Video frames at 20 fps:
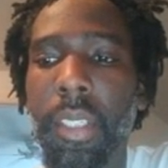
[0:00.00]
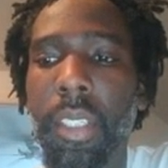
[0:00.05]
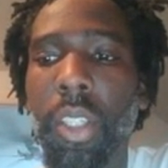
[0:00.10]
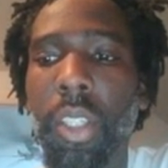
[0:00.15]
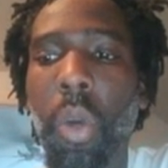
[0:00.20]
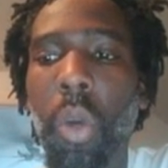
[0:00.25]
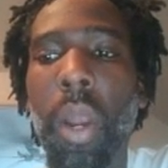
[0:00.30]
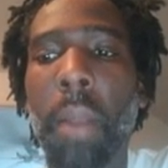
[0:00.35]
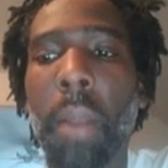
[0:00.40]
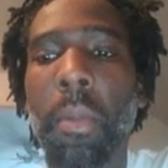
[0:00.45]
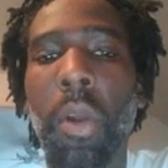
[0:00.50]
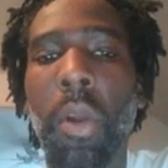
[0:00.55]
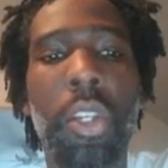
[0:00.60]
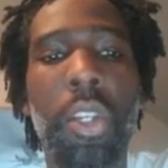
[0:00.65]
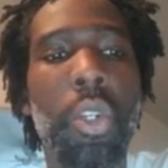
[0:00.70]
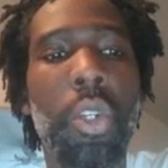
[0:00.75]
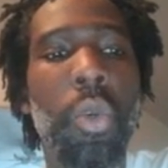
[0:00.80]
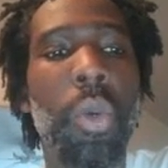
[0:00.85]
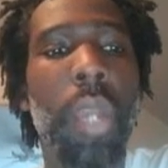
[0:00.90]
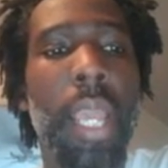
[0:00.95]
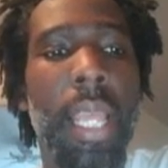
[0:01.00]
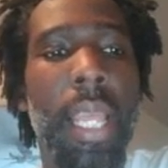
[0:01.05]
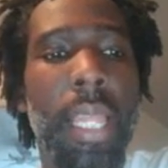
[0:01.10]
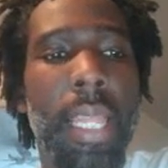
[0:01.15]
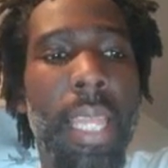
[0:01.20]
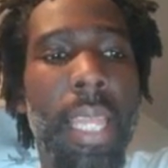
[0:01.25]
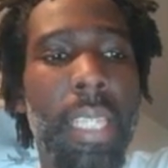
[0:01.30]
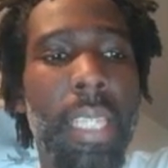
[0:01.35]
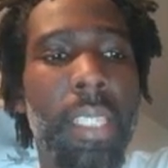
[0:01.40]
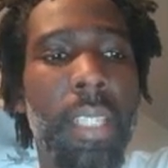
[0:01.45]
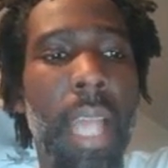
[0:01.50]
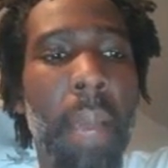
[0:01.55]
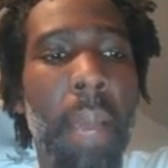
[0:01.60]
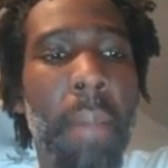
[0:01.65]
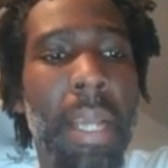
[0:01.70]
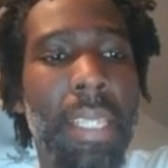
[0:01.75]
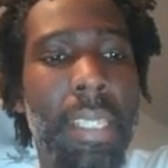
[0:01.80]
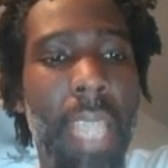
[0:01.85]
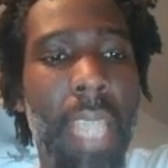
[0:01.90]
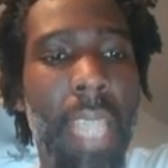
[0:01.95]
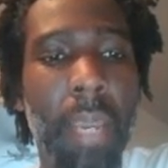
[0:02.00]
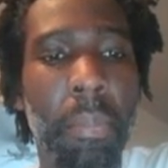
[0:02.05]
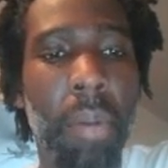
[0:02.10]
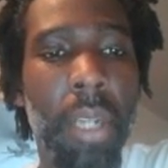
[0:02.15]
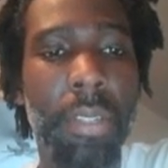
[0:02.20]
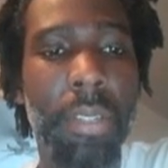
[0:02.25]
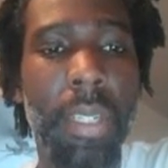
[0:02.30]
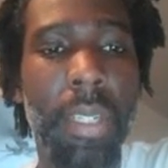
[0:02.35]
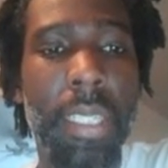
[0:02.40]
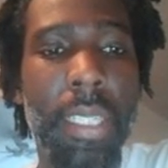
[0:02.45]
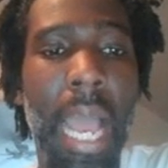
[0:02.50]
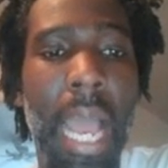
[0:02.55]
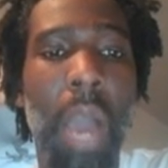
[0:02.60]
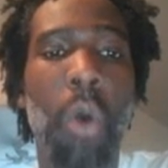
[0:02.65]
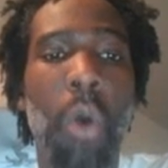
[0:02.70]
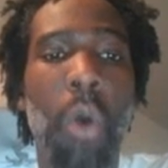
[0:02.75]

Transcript: So what I'm going to do in this, now my second press release, I